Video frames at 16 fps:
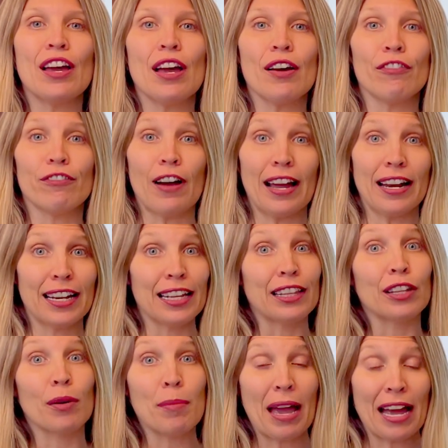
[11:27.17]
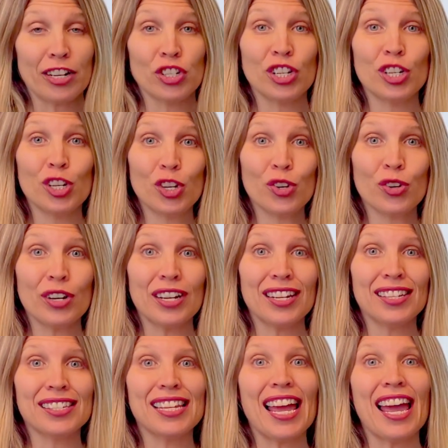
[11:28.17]
finding the matching
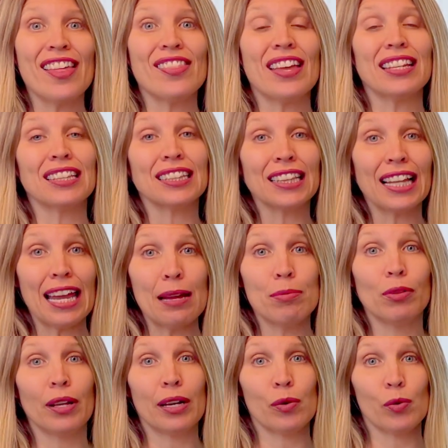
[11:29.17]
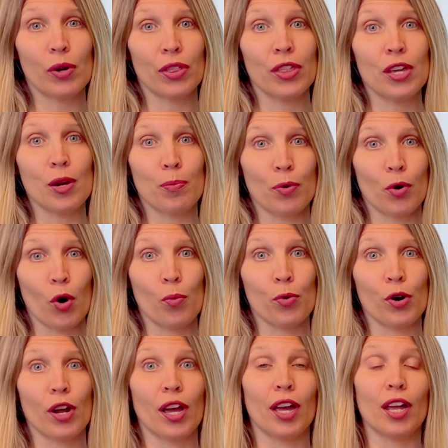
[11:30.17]
degrees, and then labeling with the
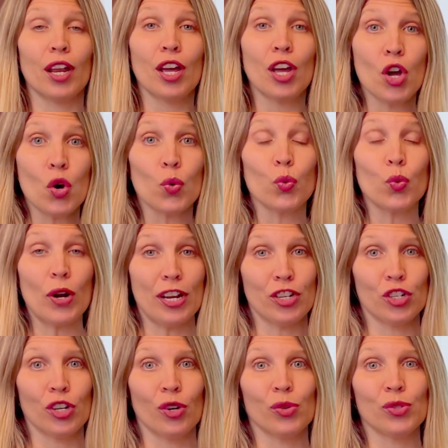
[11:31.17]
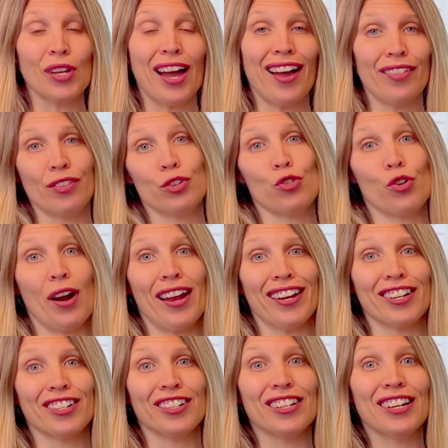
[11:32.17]
appropriate ratios on the
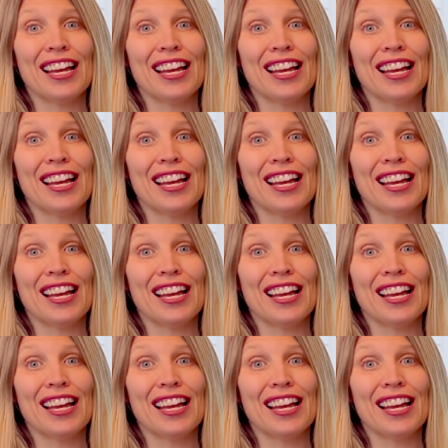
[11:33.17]
triangle.